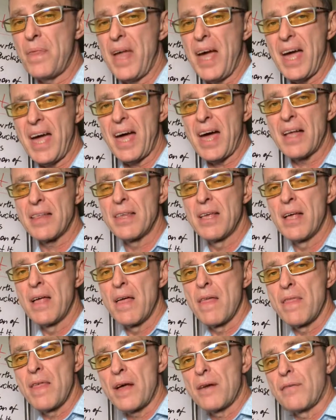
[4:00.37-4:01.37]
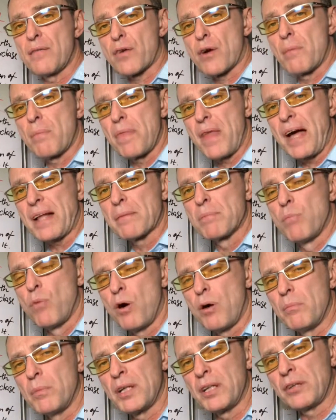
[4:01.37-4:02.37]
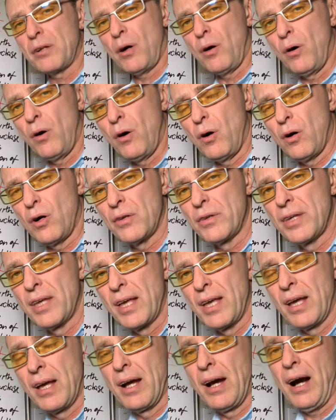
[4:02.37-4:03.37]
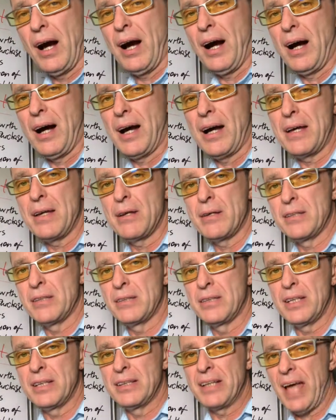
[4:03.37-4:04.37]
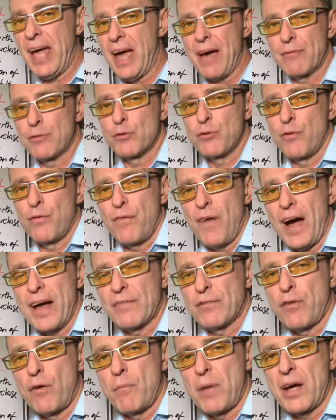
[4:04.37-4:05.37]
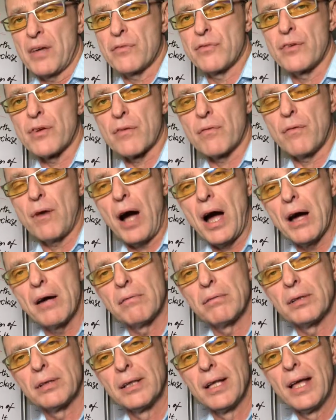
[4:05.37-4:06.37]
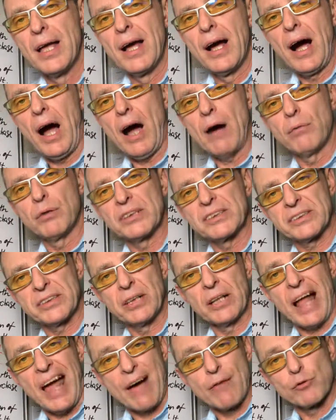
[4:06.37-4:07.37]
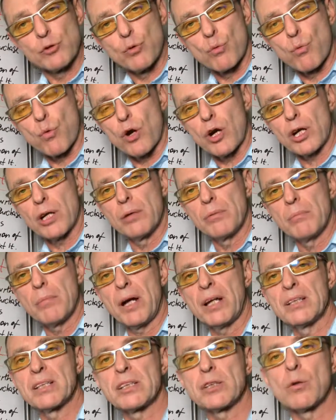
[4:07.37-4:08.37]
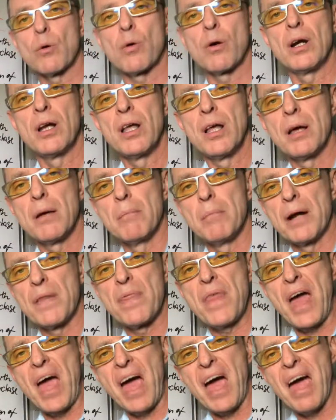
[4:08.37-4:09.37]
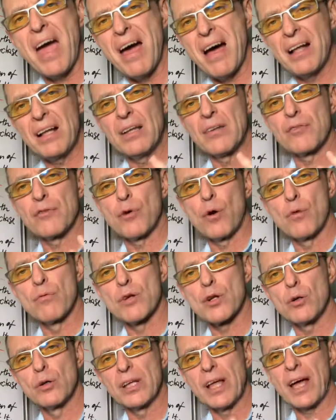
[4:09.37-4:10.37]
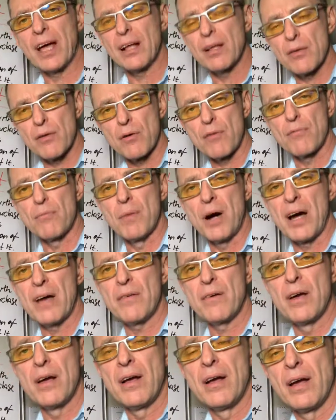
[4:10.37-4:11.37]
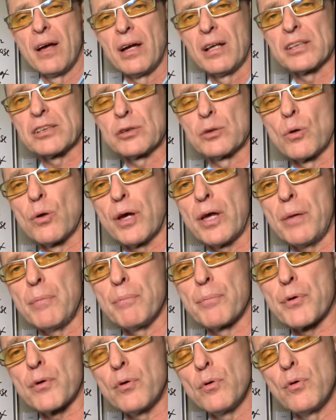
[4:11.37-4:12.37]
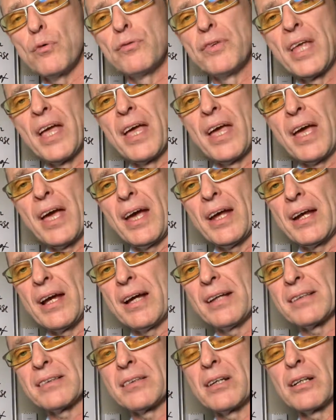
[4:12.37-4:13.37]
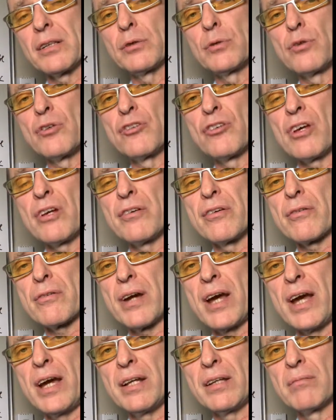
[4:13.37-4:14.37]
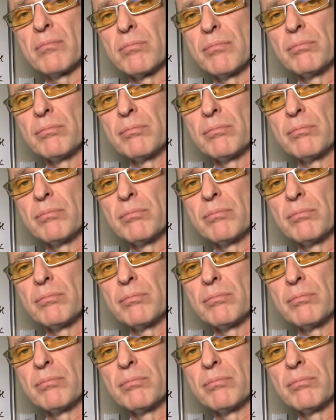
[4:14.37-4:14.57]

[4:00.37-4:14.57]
that, then from that moment on, I didn't have to fight for my survival. I would still have to work on my store, but the health, overall health of my uh, store improved and I started to generate